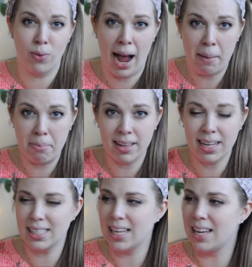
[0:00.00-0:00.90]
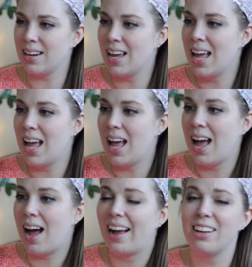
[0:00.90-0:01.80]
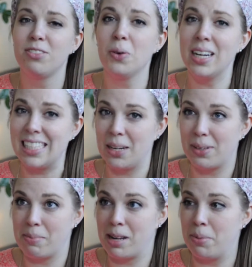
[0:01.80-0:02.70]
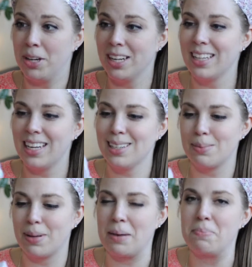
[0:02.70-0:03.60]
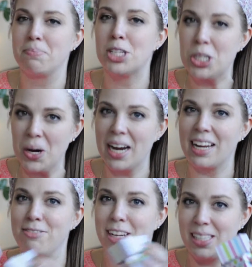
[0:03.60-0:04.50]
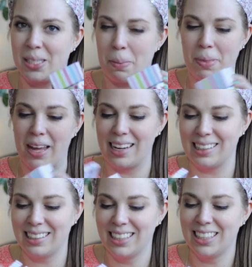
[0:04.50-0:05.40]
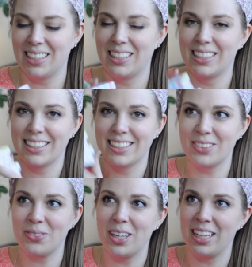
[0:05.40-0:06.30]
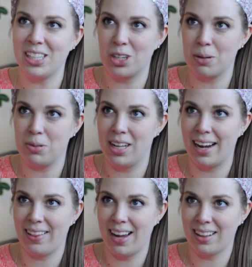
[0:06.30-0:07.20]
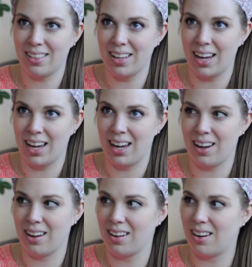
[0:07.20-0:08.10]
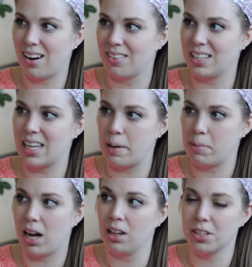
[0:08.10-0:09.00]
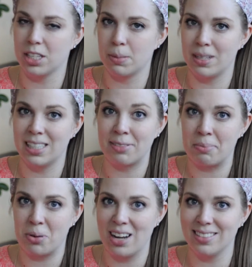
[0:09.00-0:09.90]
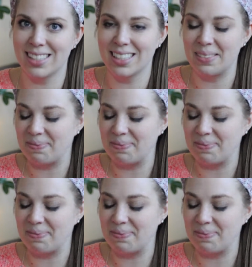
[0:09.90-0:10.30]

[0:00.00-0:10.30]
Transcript: wrap things in. I have no idea what I'm going to put in these, but I'm sure I can find something. They're really adorable, and I like that they are the same colors, but different prints.